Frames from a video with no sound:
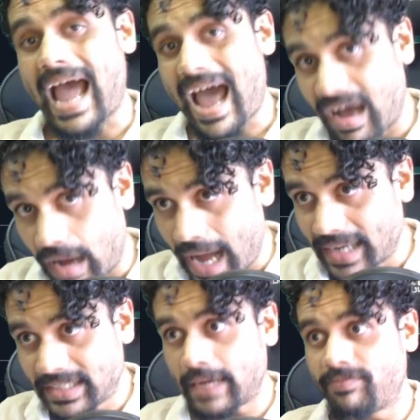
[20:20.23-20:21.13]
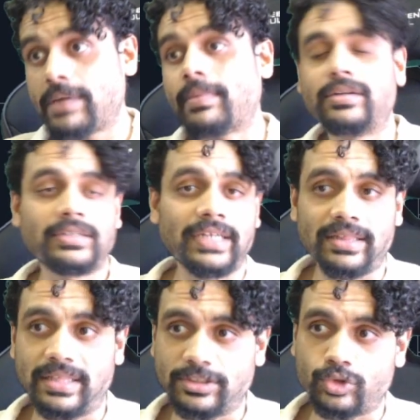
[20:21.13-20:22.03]
a high time frame
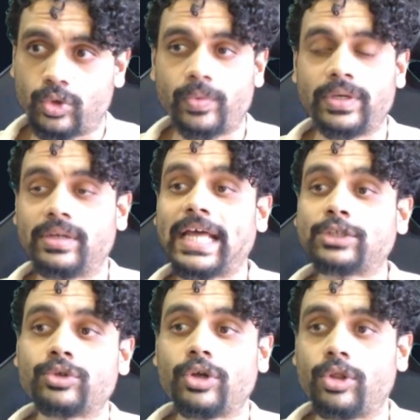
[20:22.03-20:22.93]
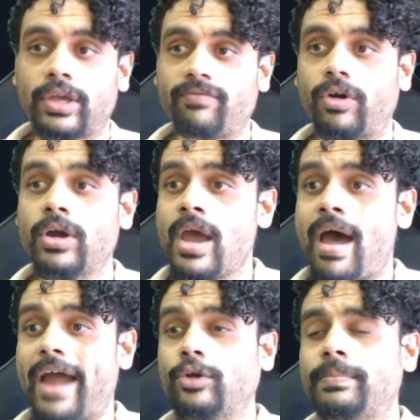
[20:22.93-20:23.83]
underneath this zone over here. That's what you're looking for.
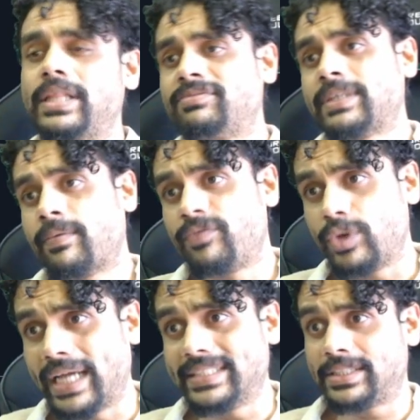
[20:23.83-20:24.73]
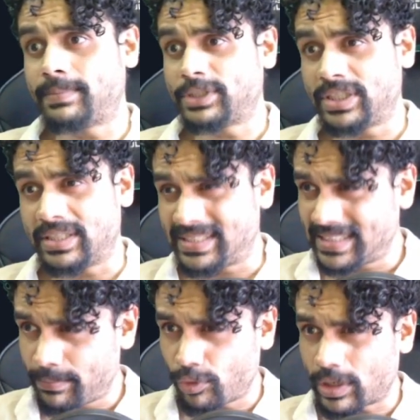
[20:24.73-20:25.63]
I do believe some of you guys, especially in the
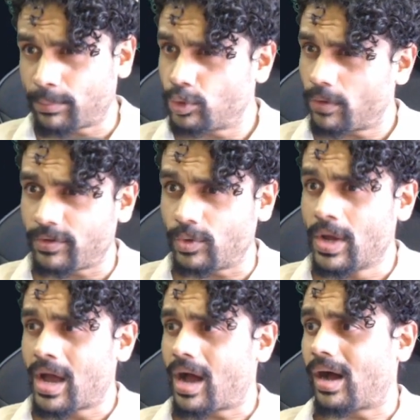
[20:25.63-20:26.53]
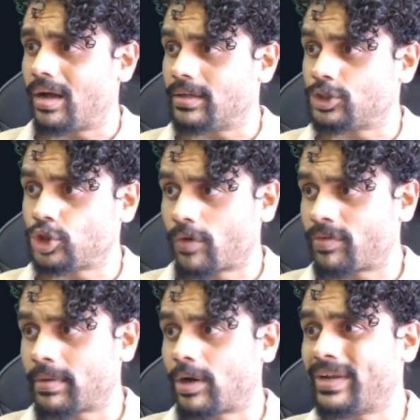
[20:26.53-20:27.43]
seed program, 2 of you are short
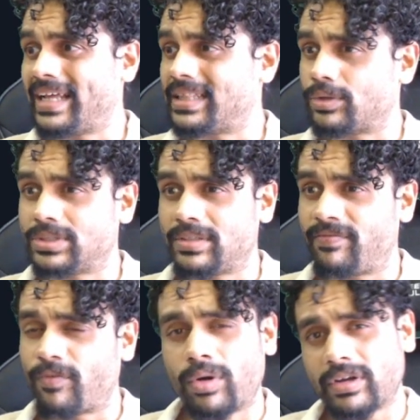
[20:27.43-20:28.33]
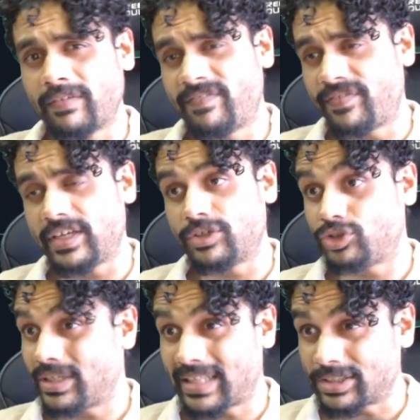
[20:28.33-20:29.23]
from around 8,450-ish,
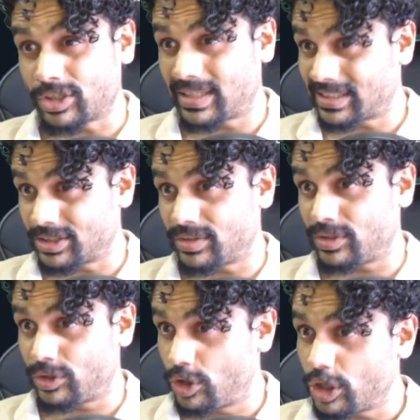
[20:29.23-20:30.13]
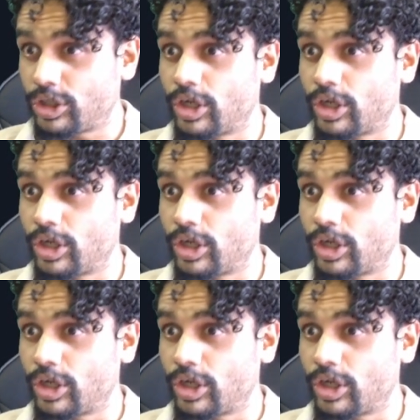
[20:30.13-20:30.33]
right? That's a good